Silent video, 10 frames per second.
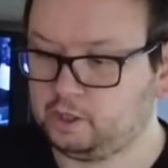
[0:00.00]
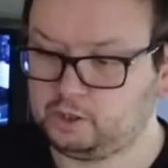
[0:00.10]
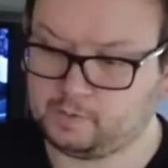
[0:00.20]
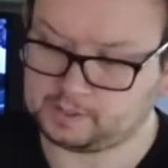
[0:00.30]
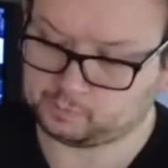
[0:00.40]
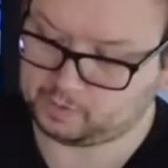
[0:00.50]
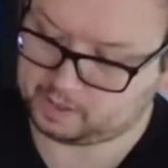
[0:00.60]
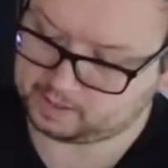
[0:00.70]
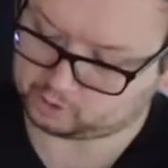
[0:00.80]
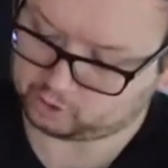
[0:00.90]

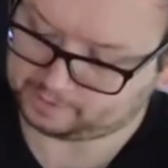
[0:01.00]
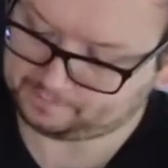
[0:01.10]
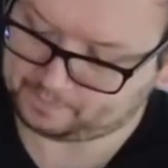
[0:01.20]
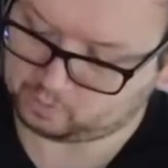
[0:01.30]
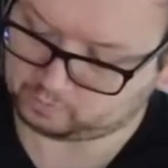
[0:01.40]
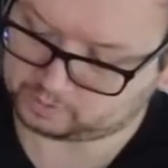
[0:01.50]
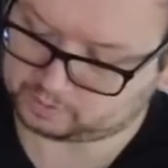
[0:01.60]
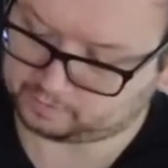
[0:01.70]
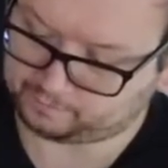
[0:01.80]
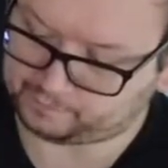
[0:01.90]
USB, it's got an
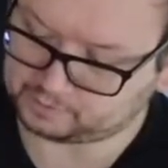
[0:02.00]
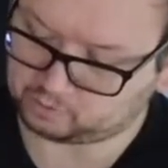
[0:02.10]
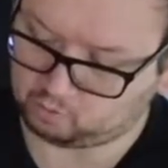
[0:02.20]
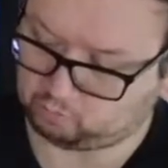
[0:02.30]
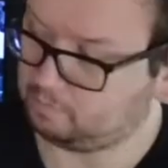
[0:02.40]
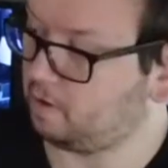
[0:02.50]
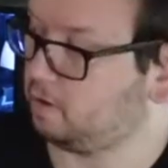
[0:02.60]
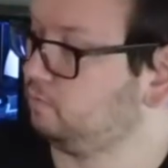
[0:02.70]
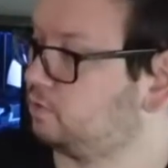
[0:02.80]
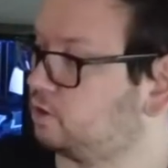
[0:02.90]
inbuilt physical
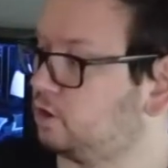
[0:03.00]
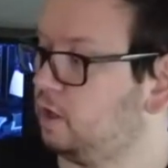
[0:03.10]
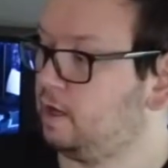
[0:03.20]
remote.